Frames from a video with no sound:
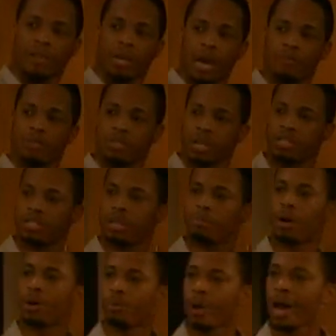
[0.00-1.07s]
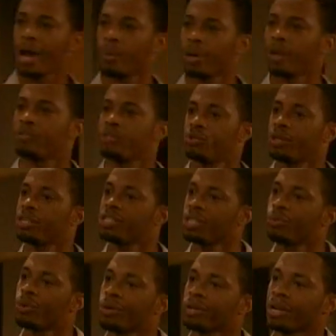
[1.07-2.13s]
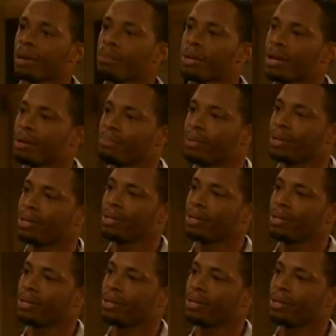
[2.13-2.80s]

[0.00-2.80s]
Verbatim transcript: a conversation about Ryan without the dreaded G word coming up.